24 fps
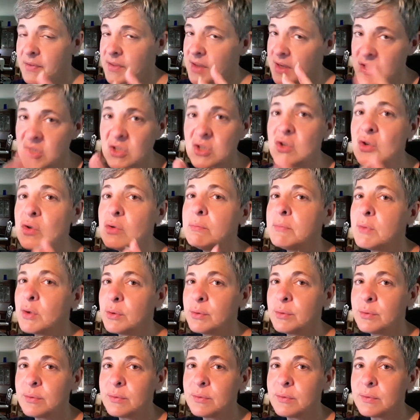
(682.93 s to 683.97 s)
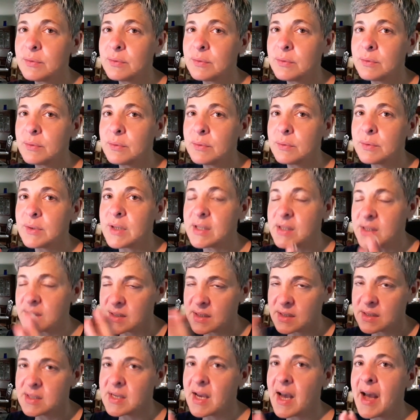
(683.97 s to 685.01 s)
This new moon, this is
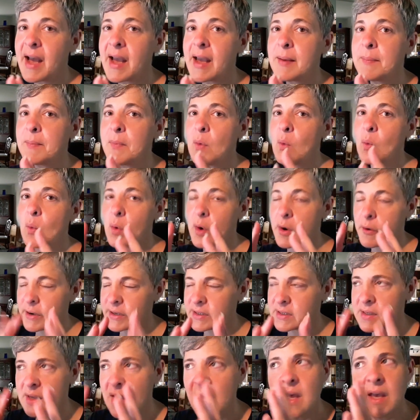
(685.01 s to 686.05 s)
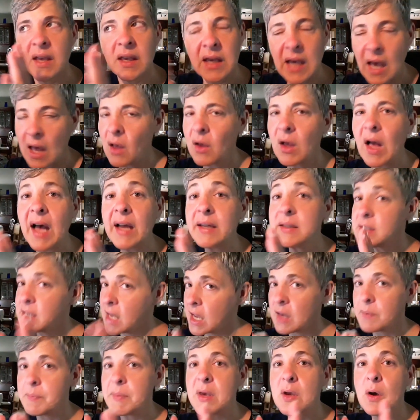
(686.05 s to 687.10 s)
a time where it's Calgon,
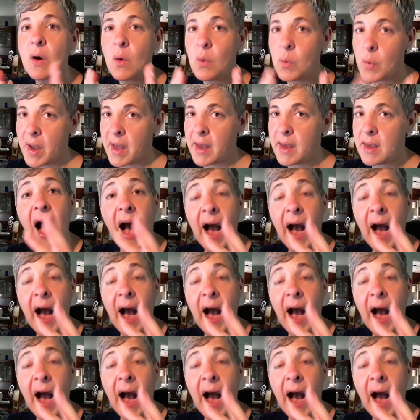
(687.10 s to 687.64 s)
take me away.